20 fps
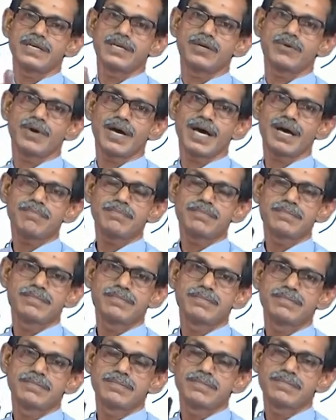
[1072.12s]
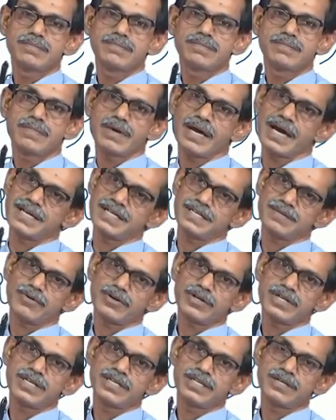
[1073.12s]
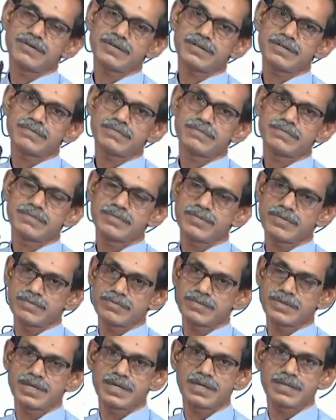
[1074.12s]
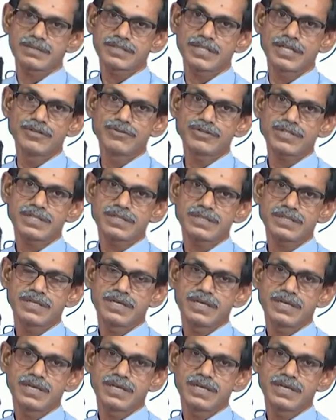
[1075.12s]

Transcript: you have antibody in your solution.